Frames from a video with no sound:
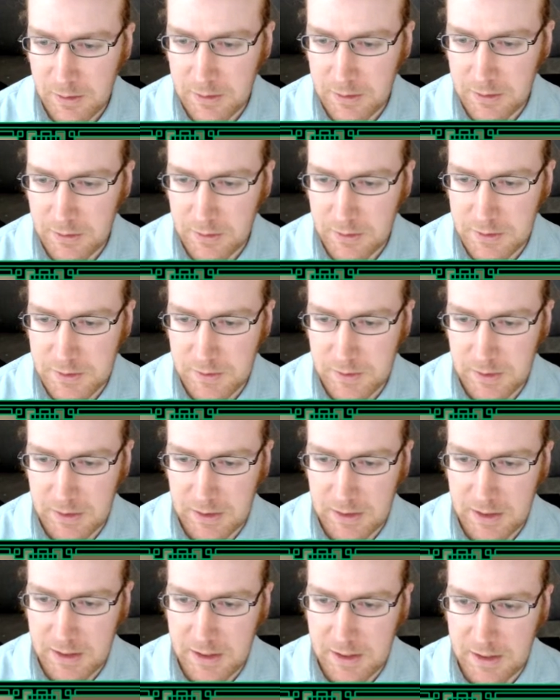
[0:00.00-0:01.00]
You're
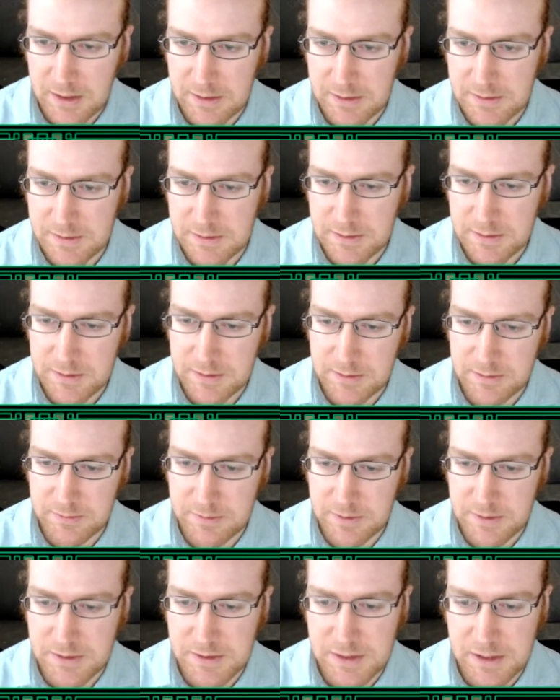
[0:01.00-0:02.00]
doing that.
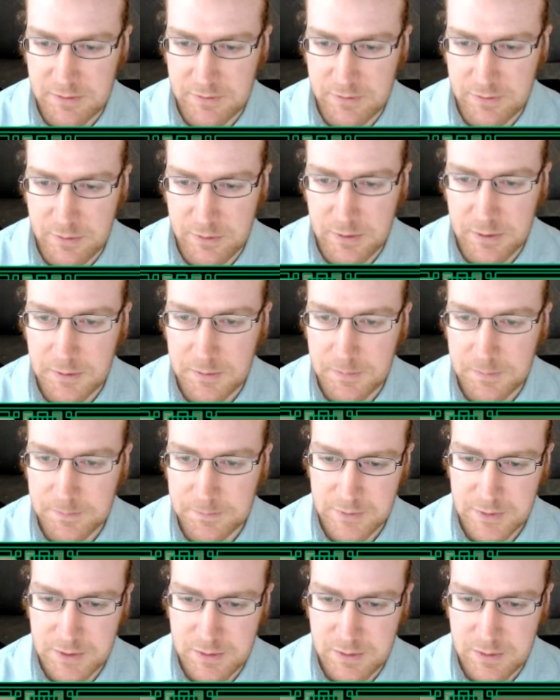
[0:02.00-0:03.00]
What is that for?
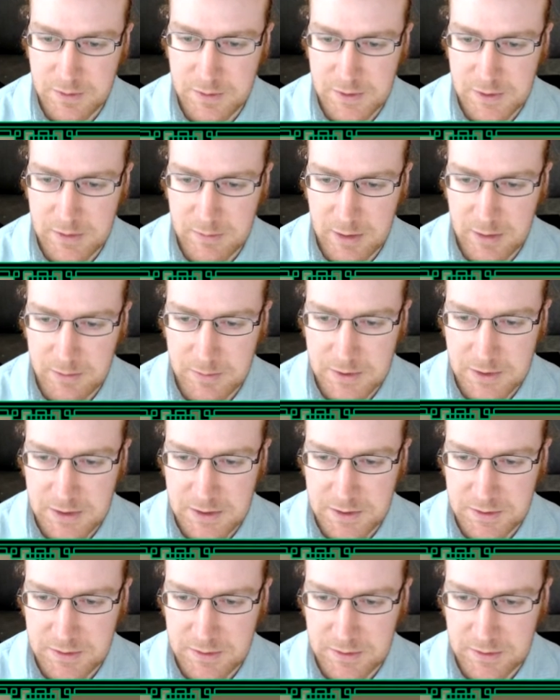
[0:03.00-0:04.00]
Just reducing my
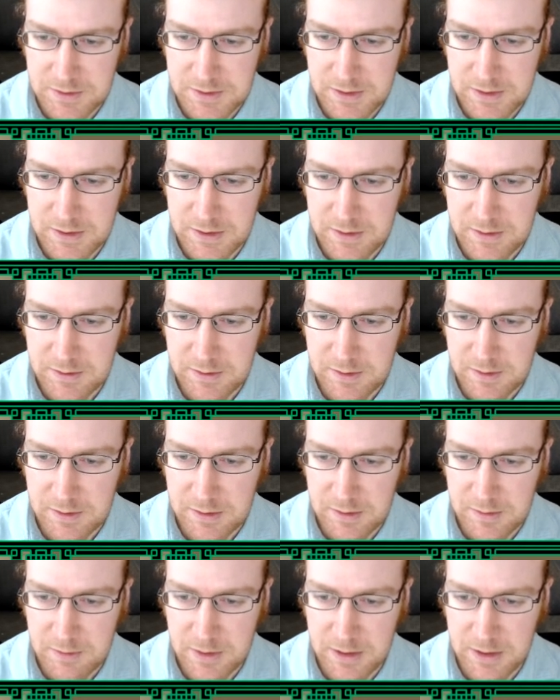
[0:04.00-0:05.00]
potential, it looks like.
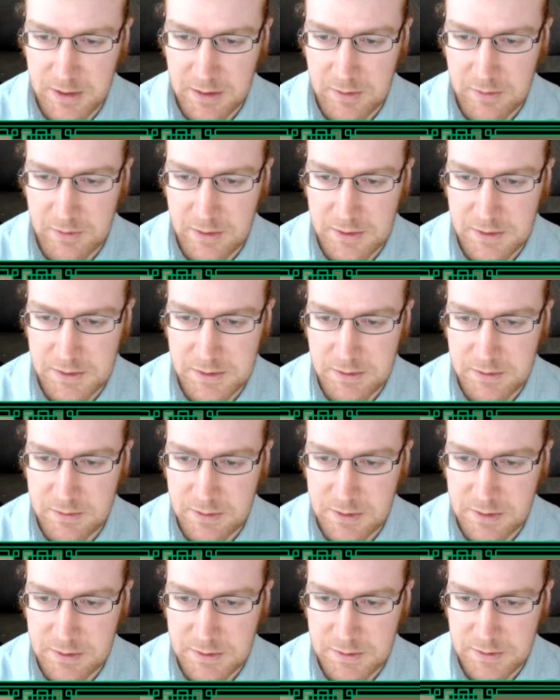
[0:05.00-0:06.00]
I can do this, of
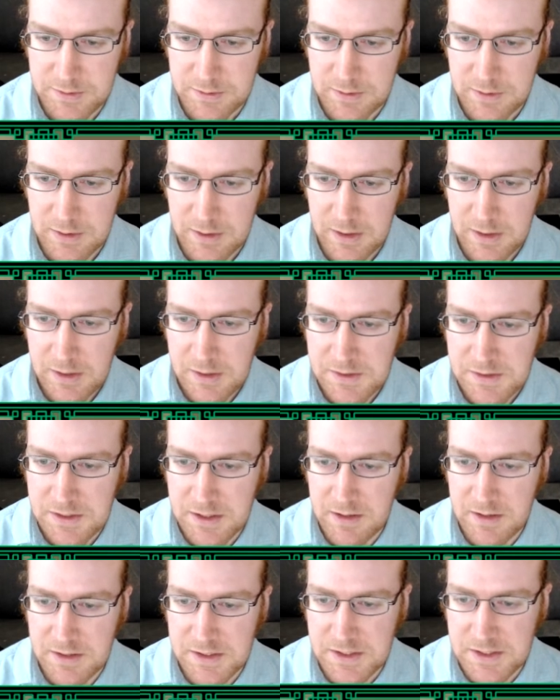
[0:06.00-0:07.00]
course. So
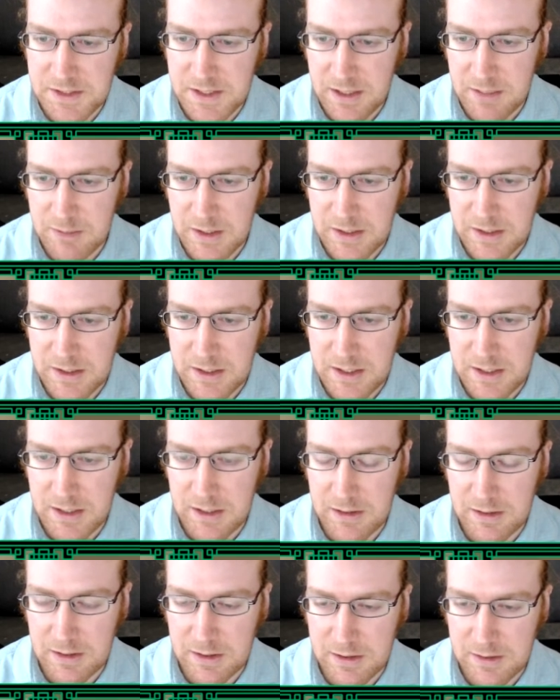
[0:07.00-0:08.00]
then this is like me
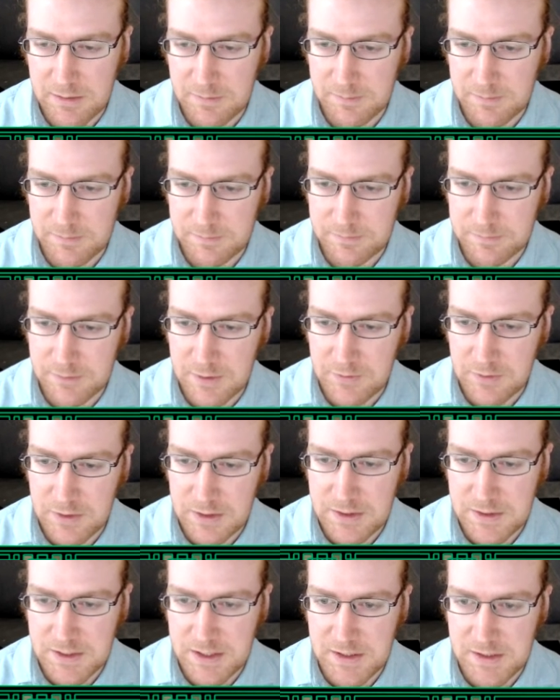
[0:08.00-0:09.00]
kicking that, if he
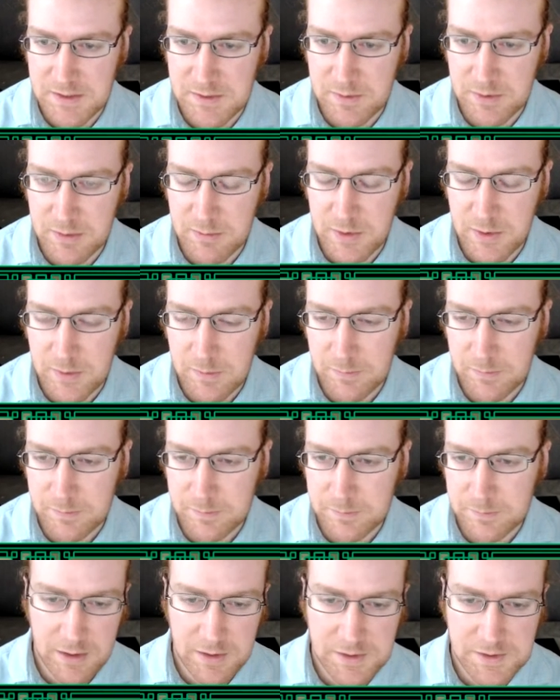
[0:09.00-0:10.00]
descends with me.
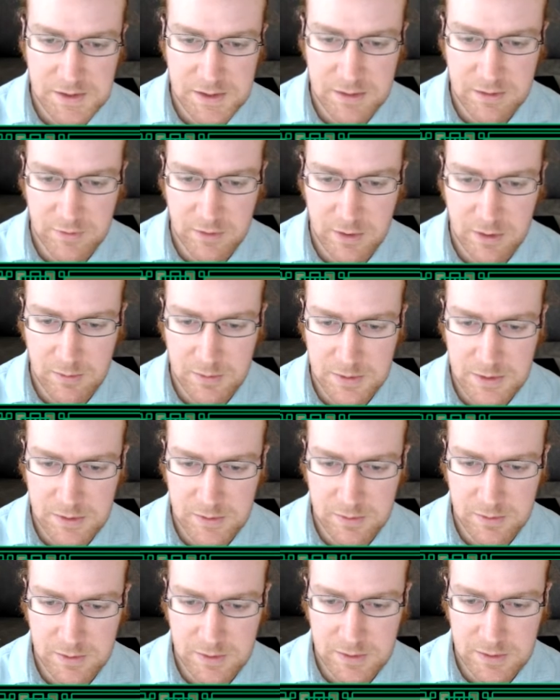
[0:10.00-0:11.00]
I also need to figure out what to
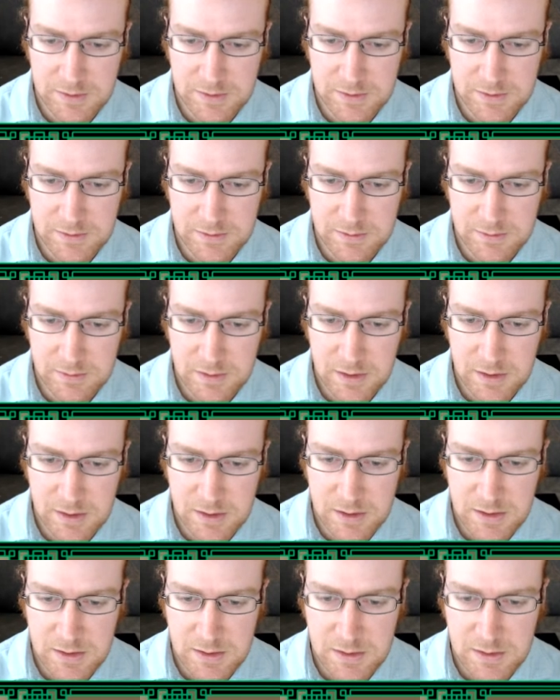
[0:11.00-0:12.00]
do with this.
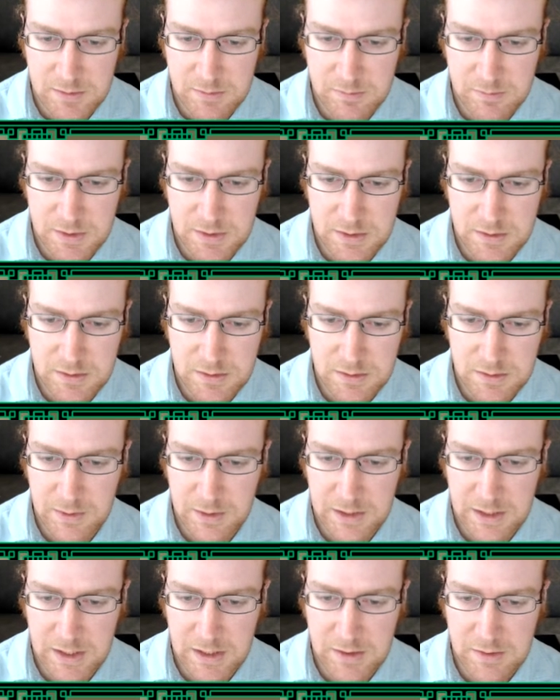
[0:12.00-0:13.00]
Can
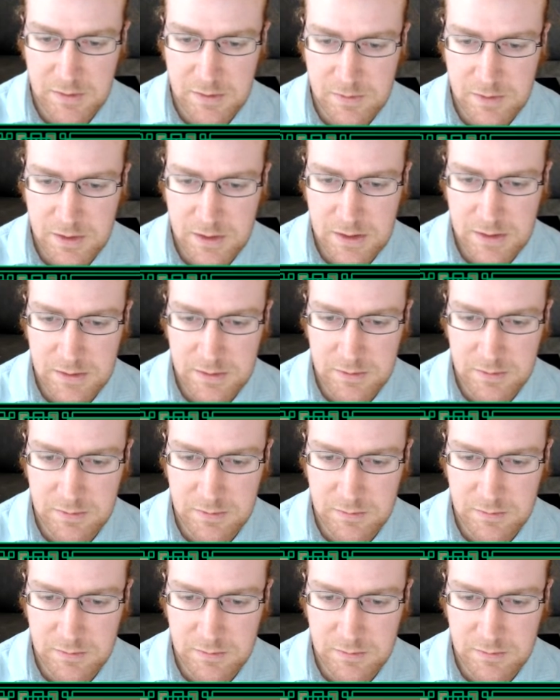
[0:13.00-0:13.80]
you do that?